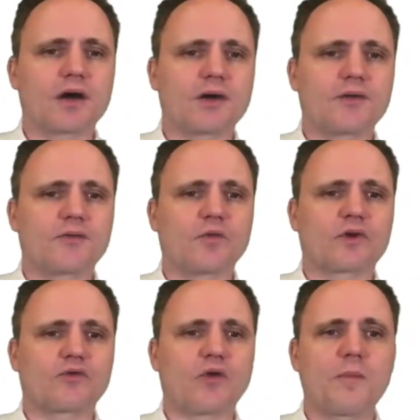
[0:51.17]
if you
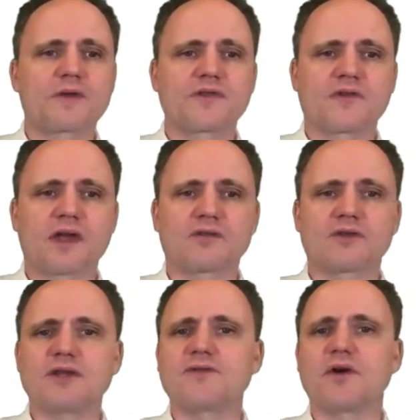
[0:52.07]
want to swap it. This is kind of
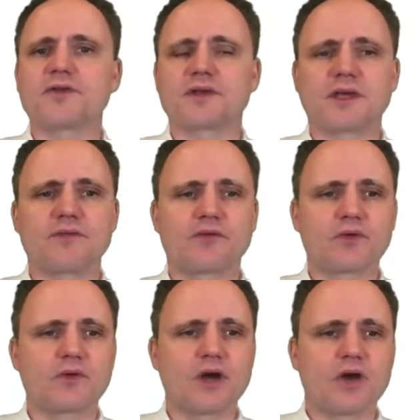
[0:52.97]
default it gives
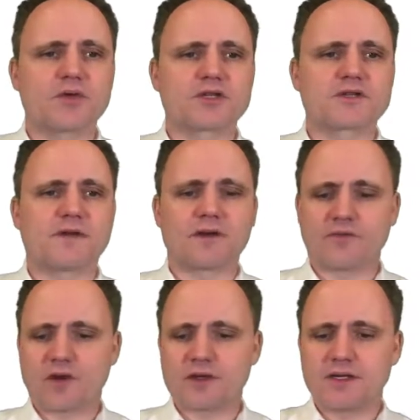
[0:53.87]
you, which is fine
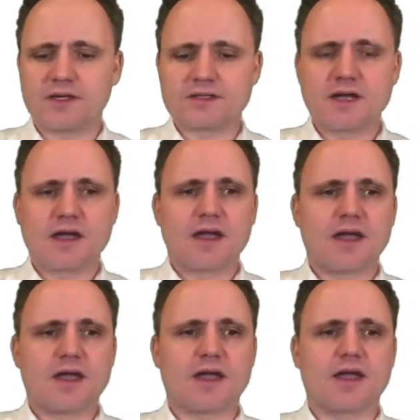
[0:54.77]
for our needs.
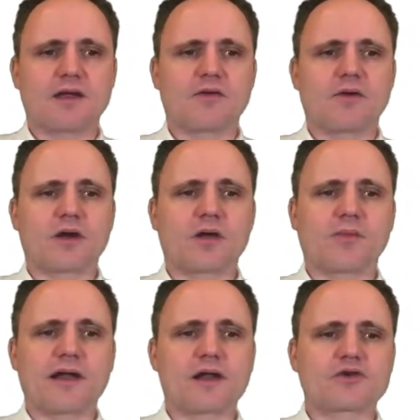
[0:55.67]
And we're going to
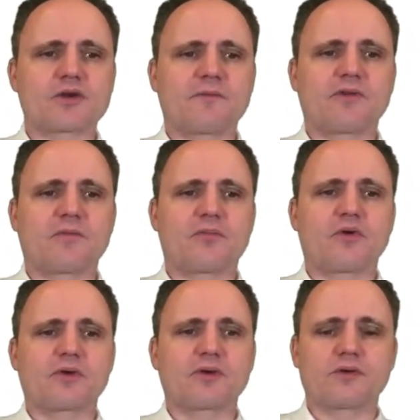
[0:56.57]
plan a trip from
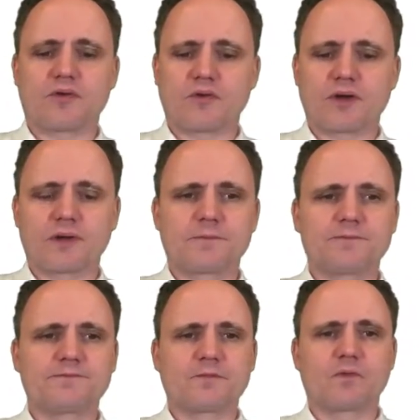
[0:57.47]
Portland,
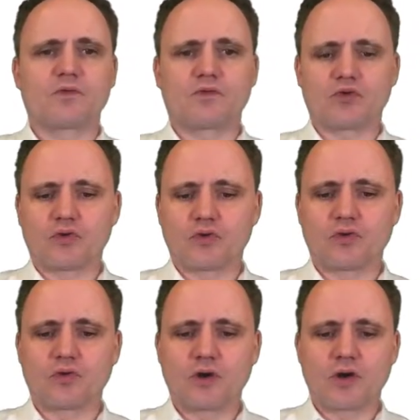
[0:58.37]
Oregon
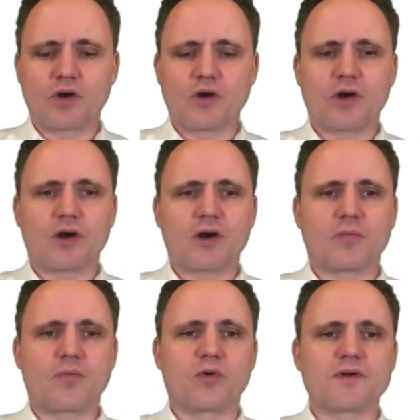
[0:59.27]
to
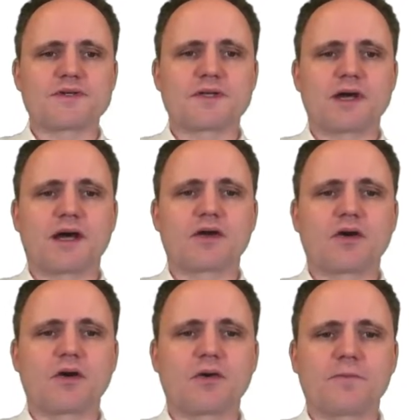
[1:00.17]
Boise,
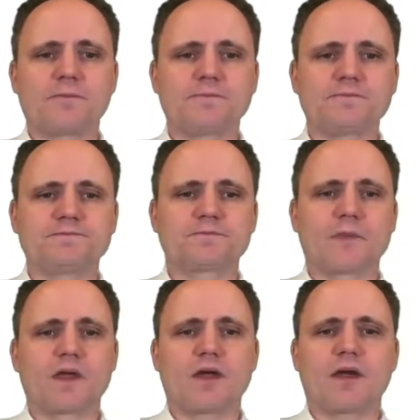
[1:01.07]
Idaho.
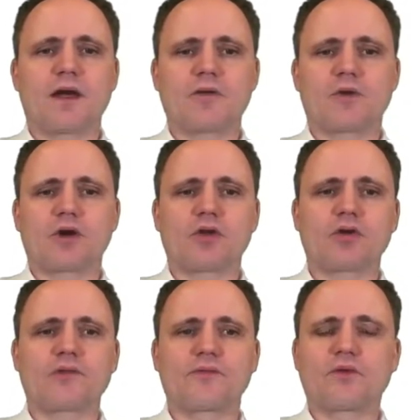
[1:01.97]
And we're going to
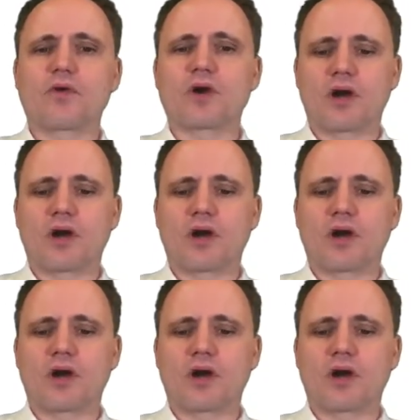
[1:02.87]
look for